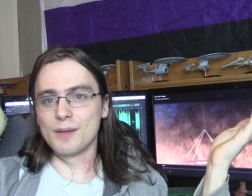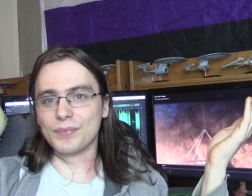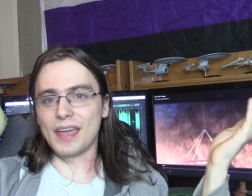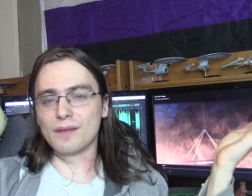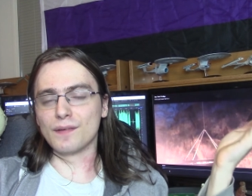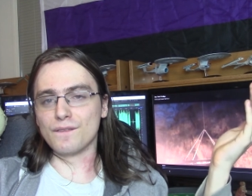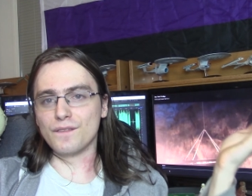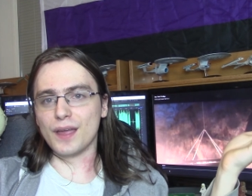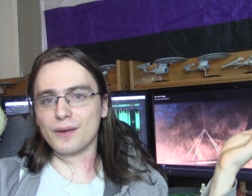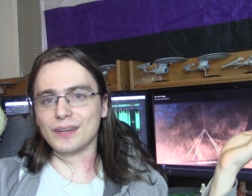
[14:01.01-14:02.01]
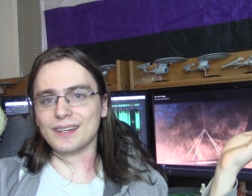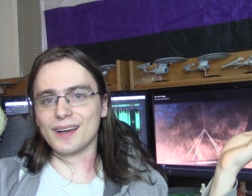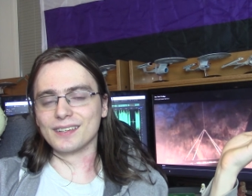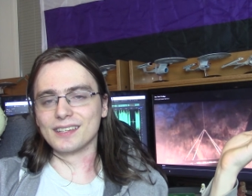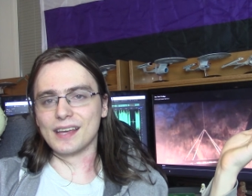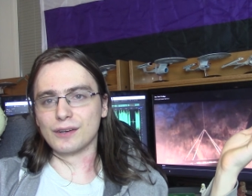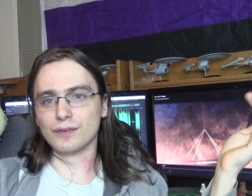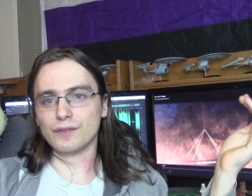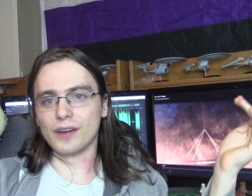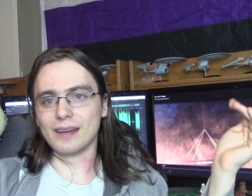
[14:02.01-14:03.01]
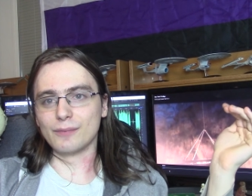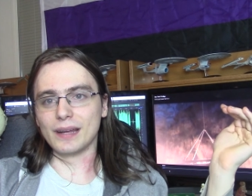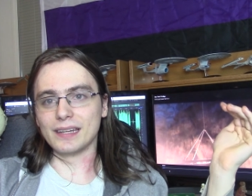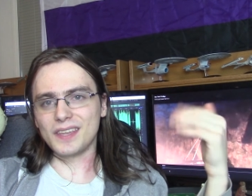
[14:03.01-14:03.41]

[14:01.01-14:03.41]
They have a very non-standard frame rate,